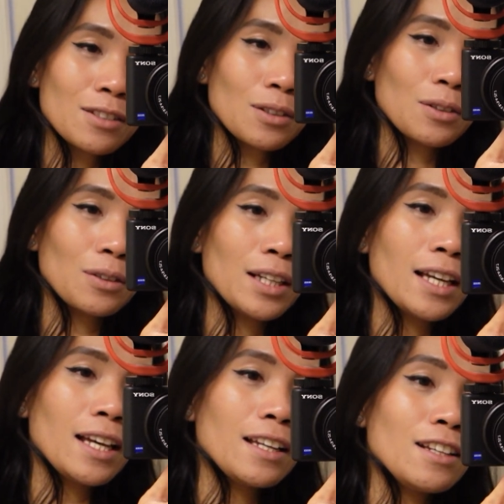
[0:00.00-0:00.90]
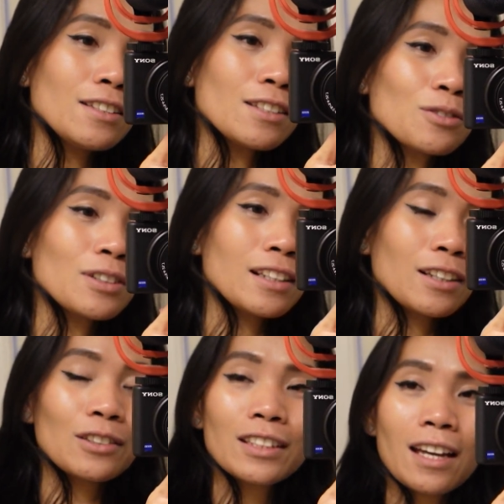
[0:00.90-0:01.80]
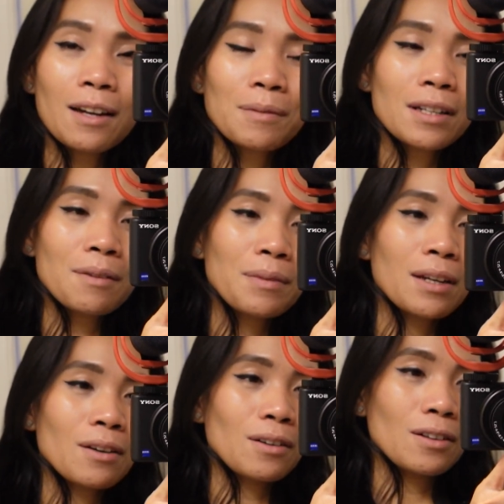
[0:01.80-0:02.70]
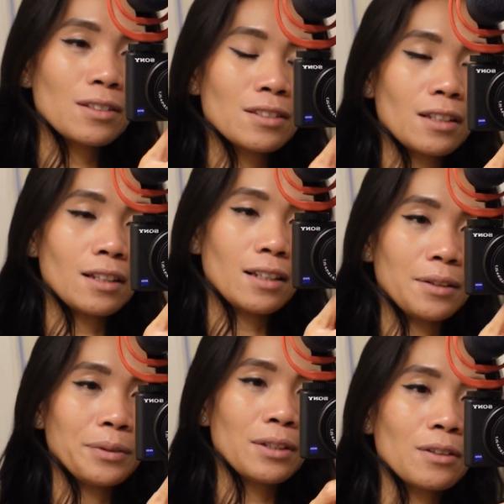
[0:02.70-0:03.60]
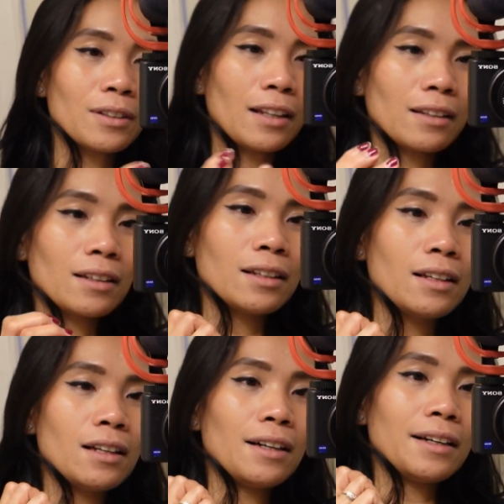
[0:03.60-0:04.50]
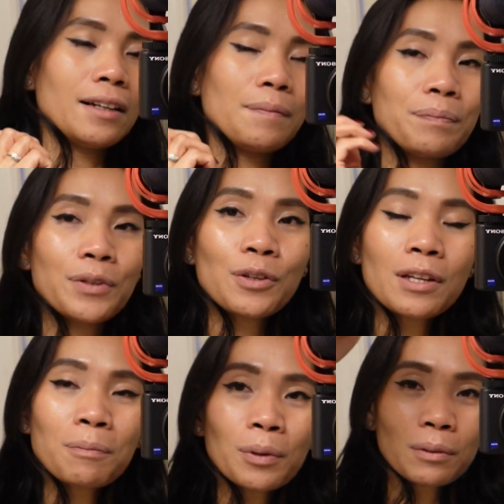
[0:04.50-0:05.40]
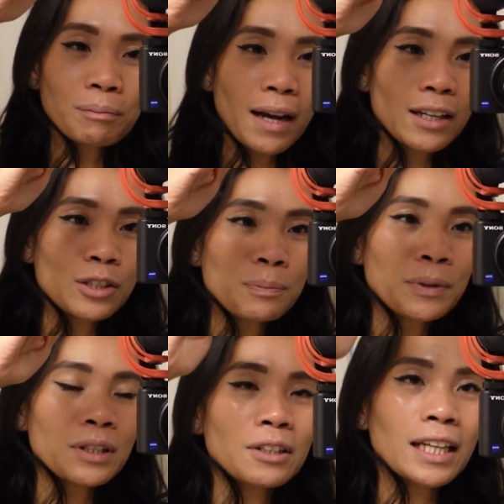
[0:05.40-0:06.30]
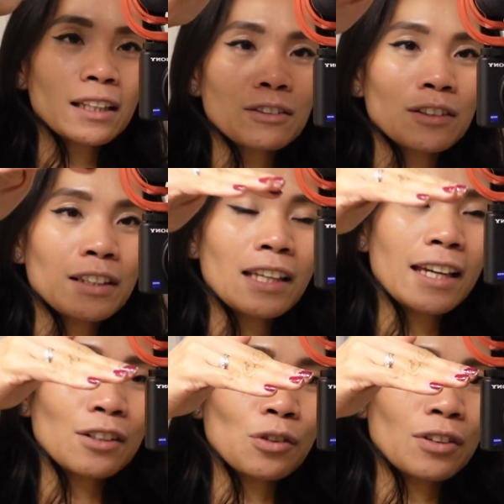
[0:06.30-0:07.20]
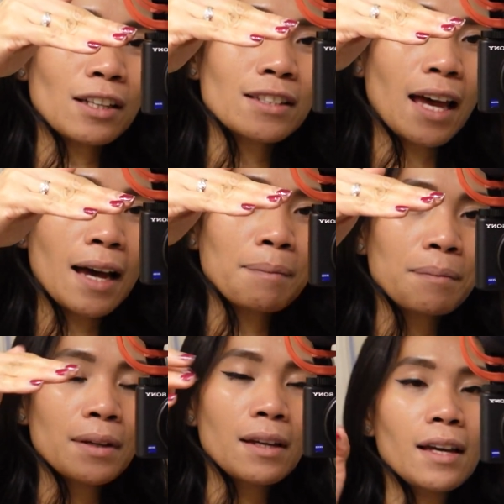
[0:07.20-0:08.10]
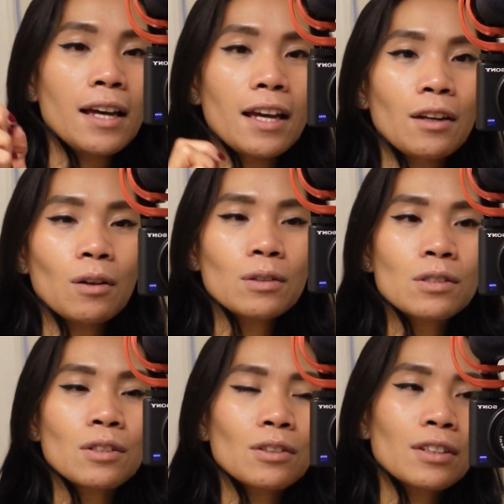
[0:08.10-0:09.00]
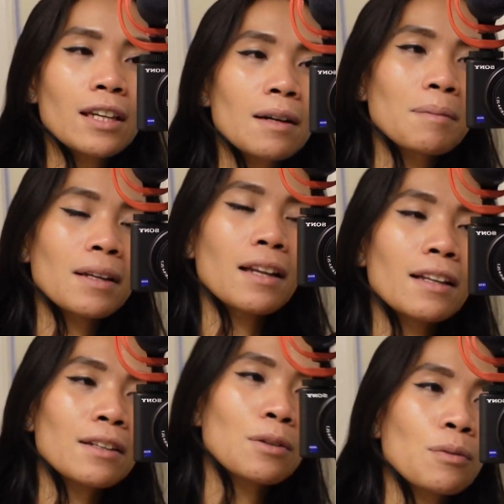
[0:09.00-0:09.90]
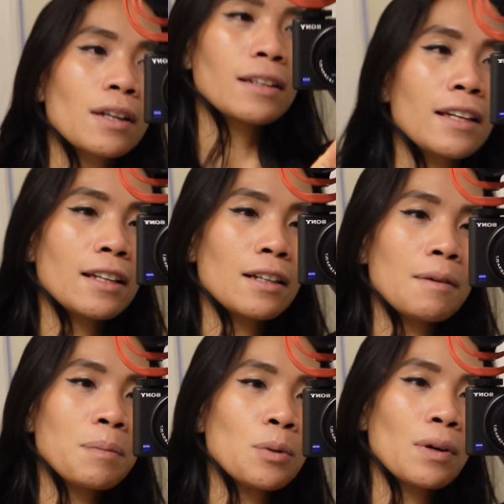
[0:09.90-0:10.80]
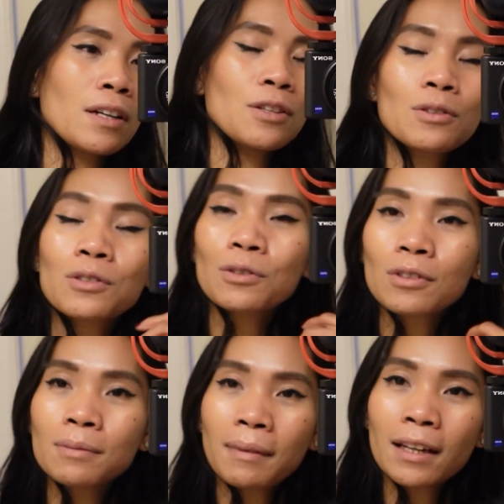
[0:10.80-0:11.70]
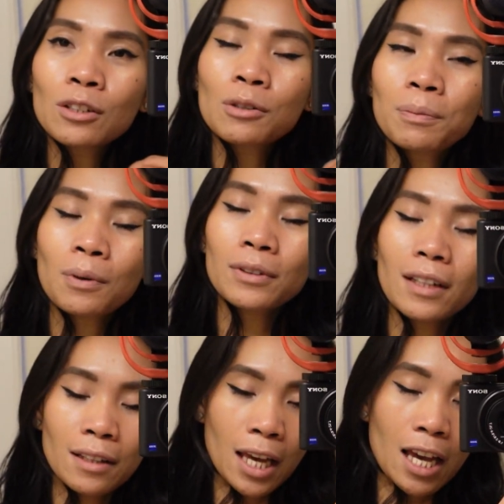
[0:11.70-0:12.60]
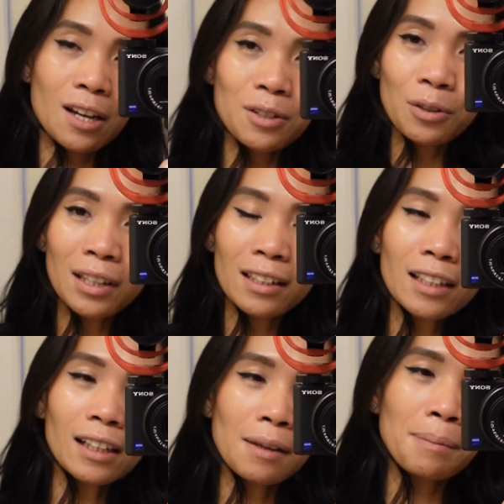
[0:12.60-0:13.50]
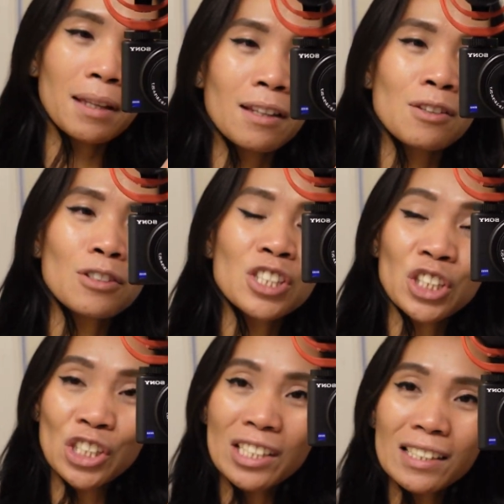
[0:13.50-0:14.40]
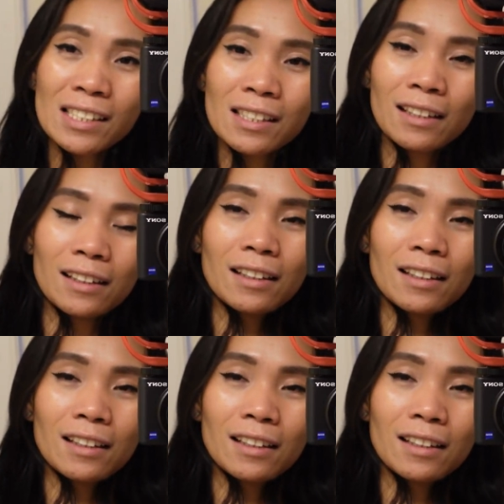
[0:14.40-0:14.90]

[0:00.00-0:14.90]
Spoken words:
So this is really good camera because what do you call that? You can put microphone on it on here on the top, and also they have another one here if you want to use those microphone that you can clip it in your shirts.